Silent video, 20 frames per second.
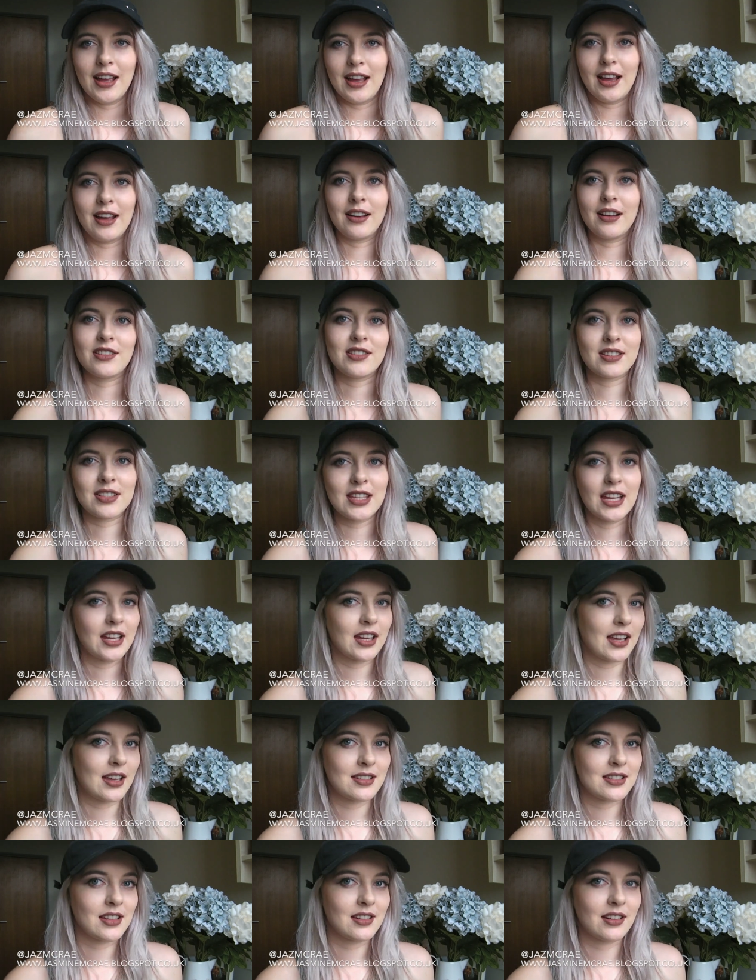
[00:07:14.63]
And I just
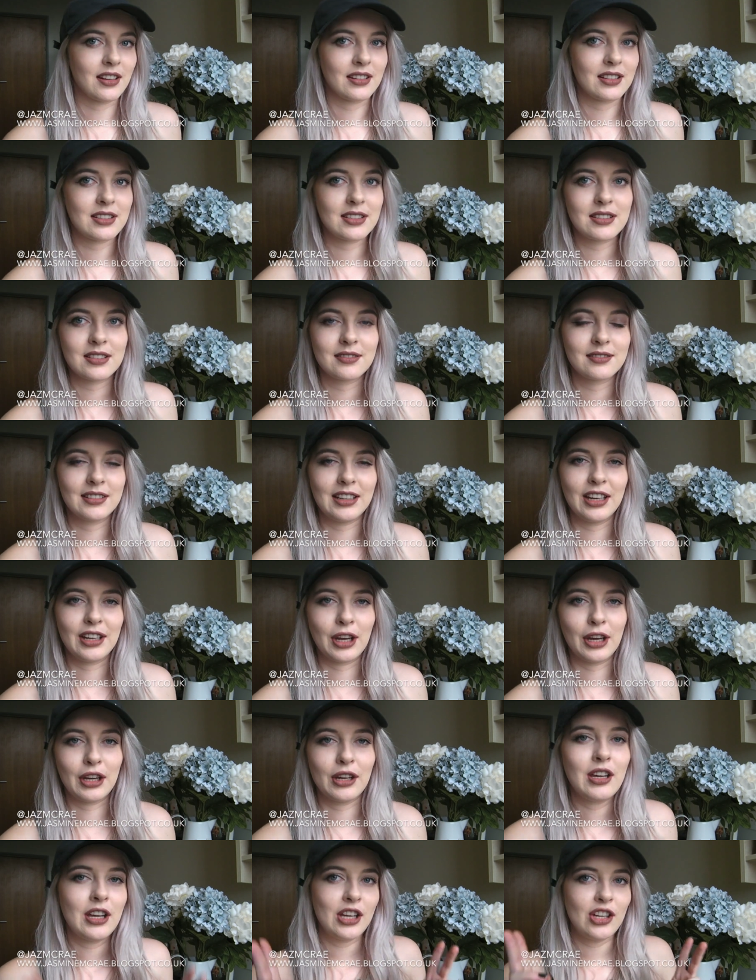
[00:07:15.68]
think it's a nice, you
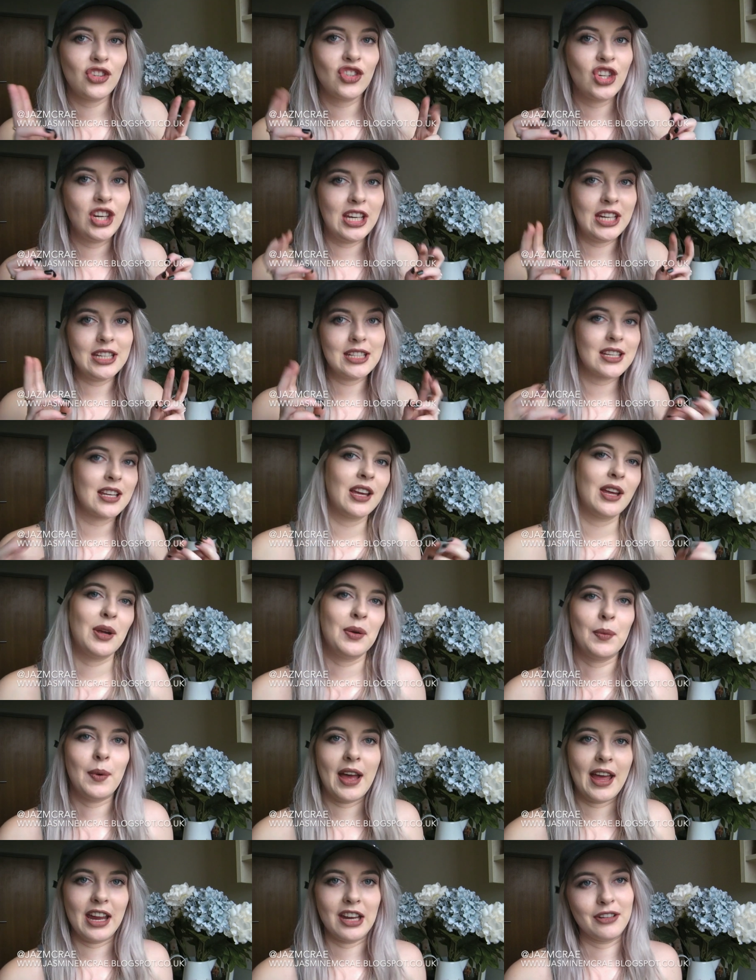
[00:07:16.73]
know, cheat
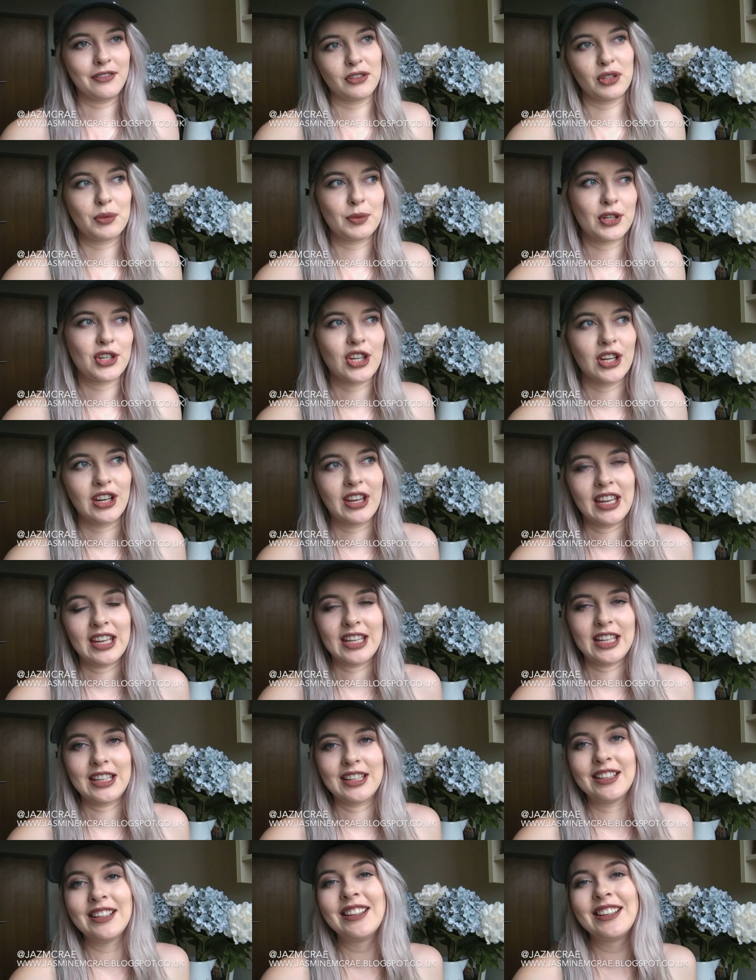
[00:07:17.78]
way of not washing your
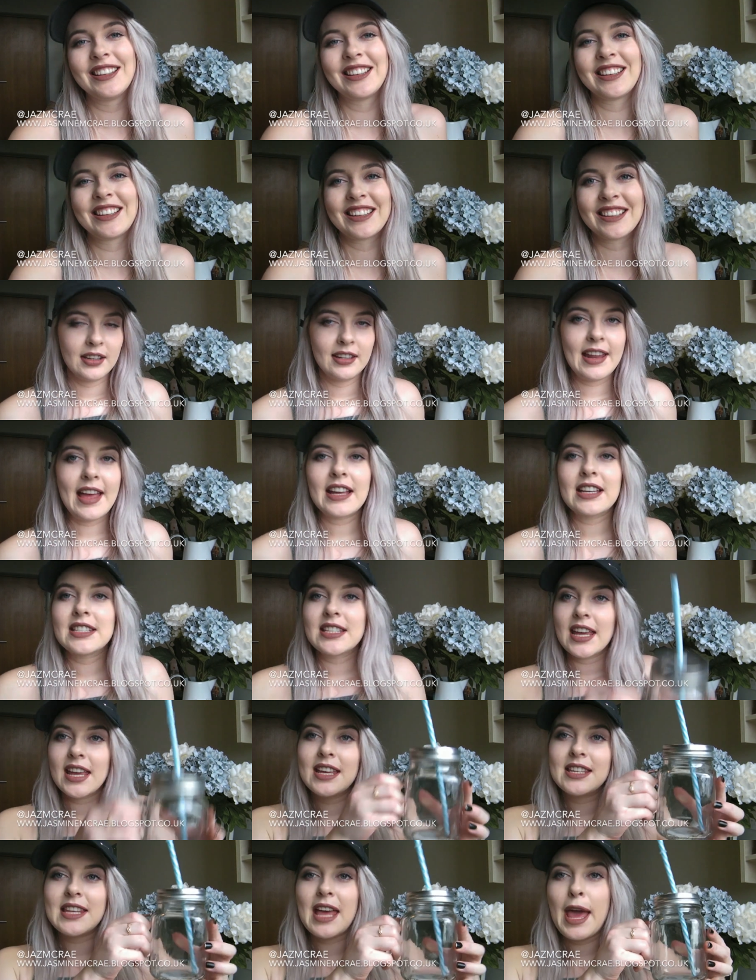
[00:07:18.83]
hair.
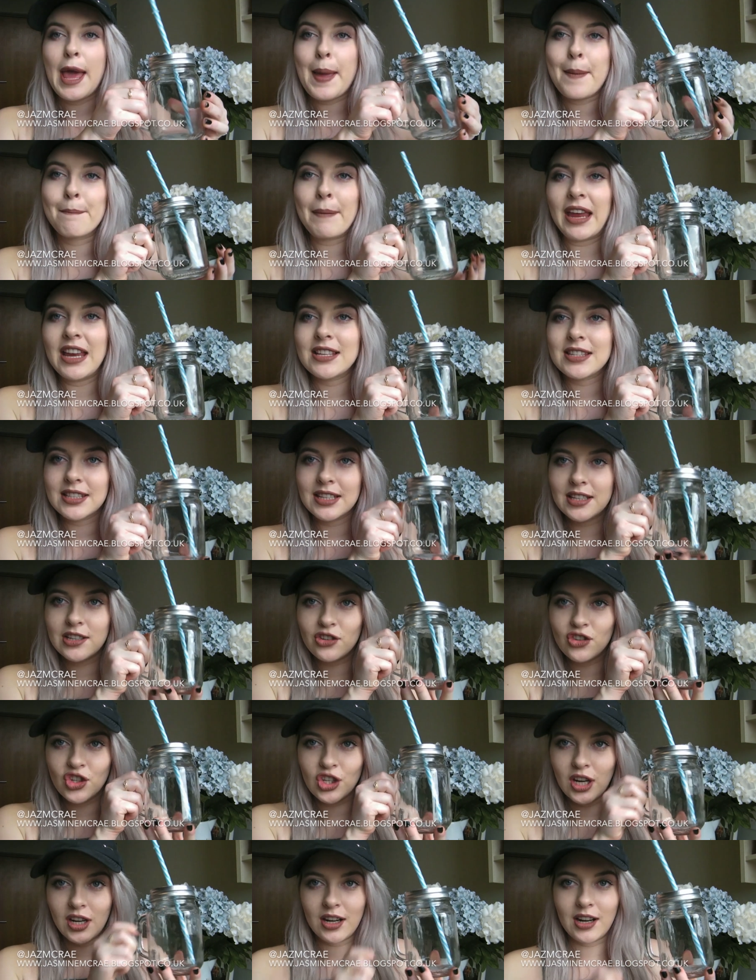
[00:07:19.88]
Next is a mason
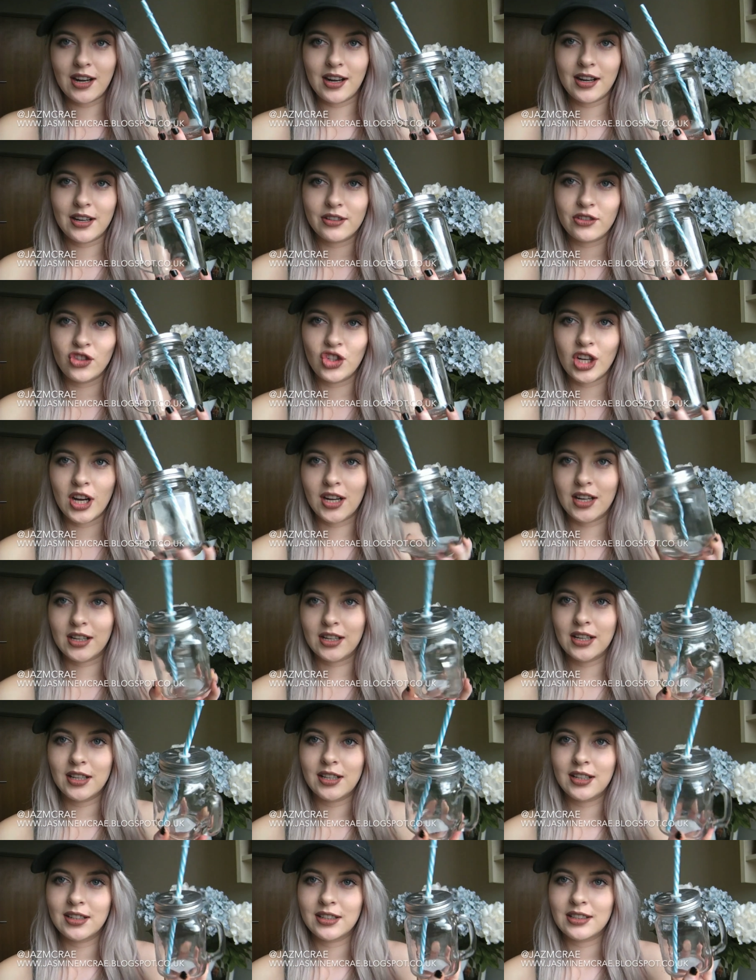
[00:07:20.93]
jar, jug,
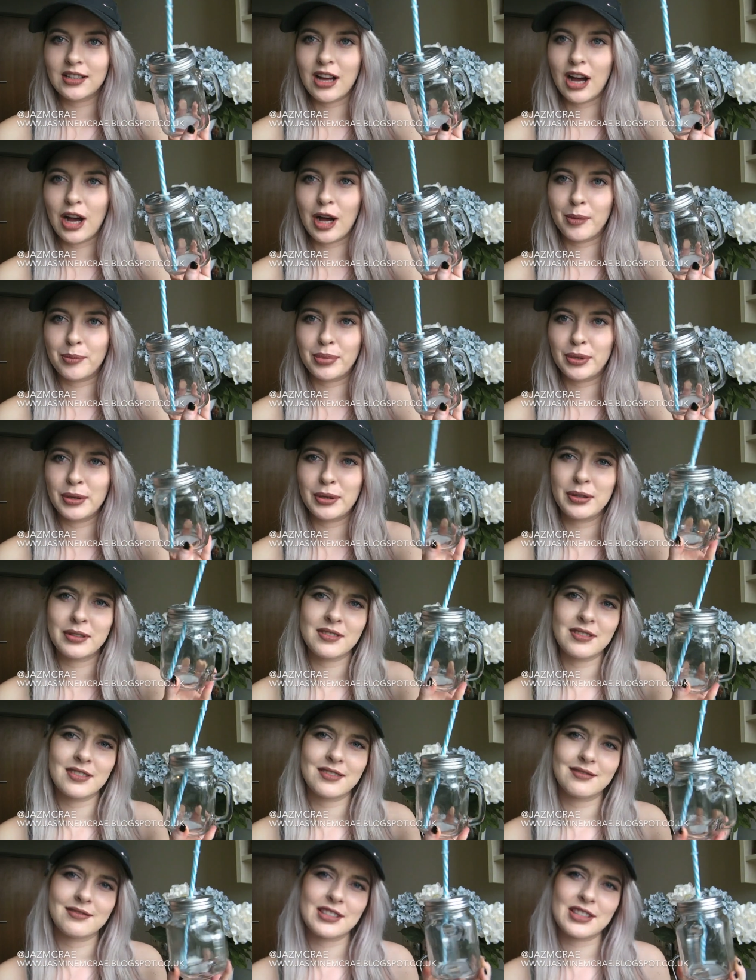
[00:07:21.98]
cup,
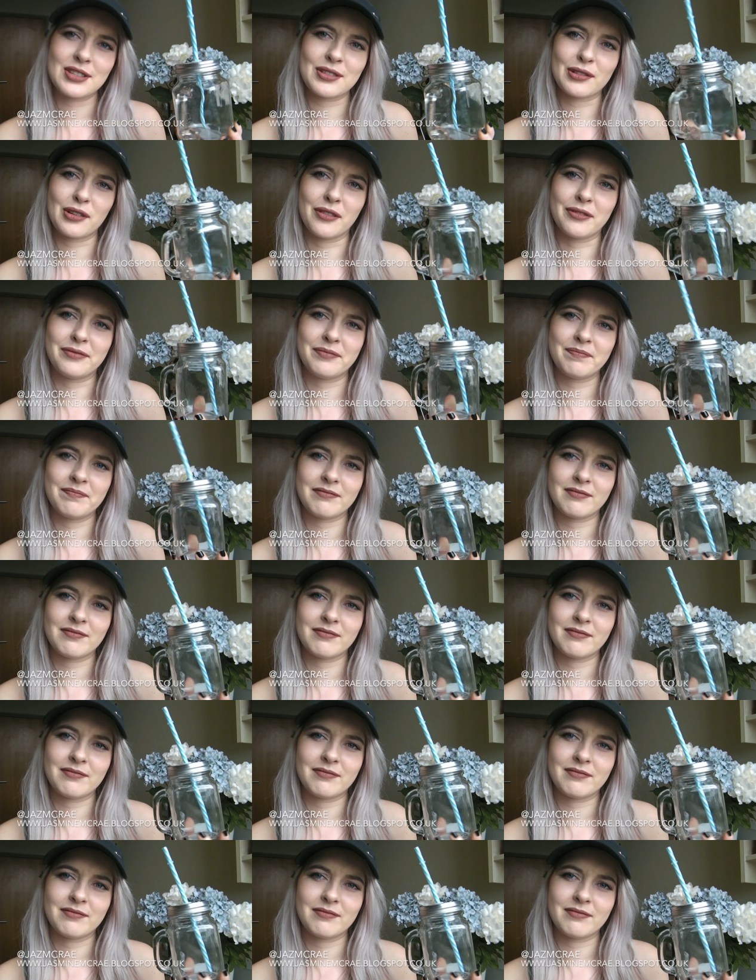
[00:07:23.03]
sort of